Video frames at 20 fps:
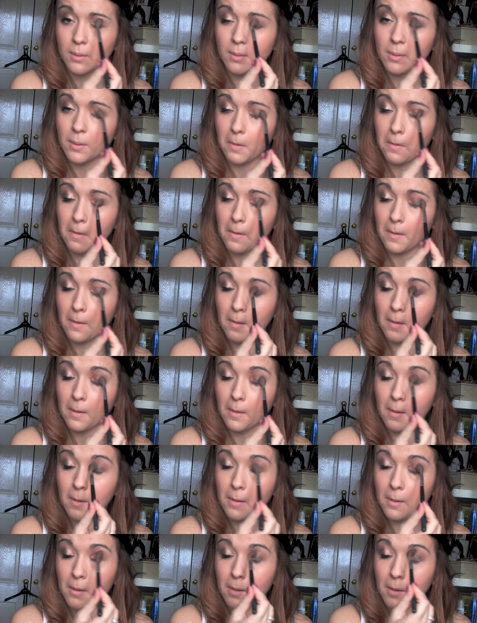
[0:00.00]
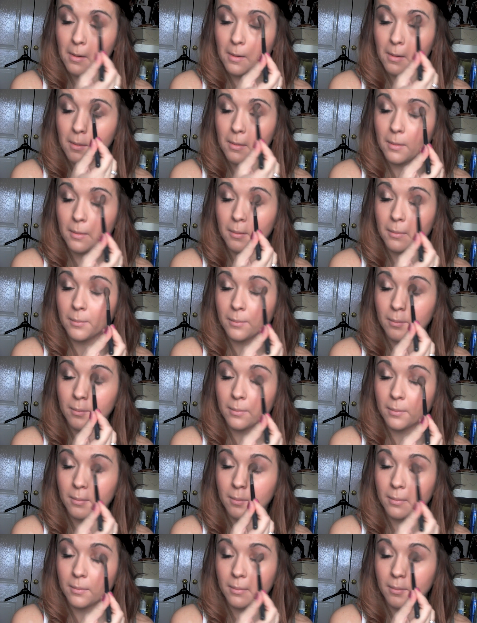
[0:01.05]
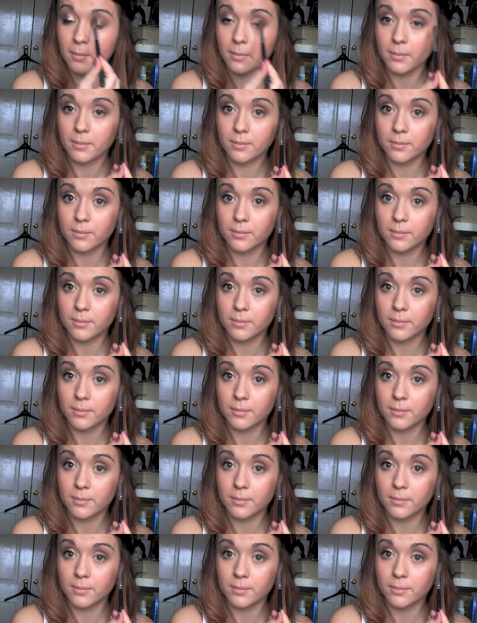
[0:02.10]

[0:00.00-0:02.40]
(no one is talking)